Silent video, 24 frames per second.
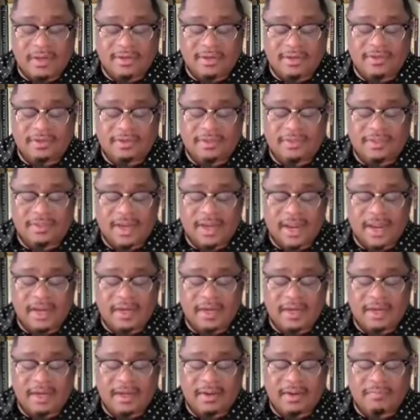
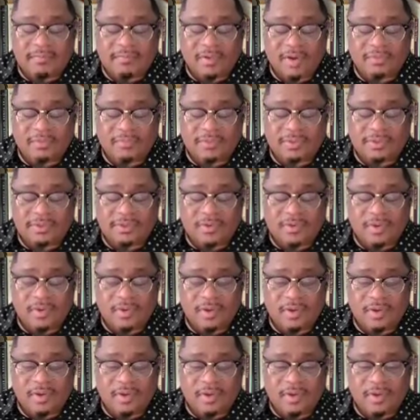understanding of what was
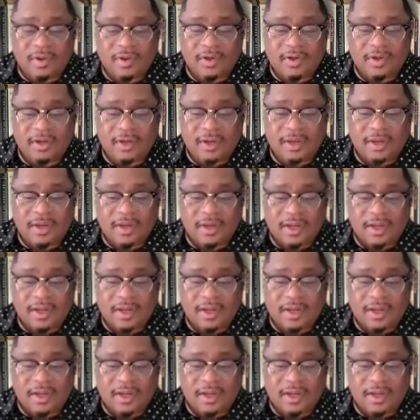going on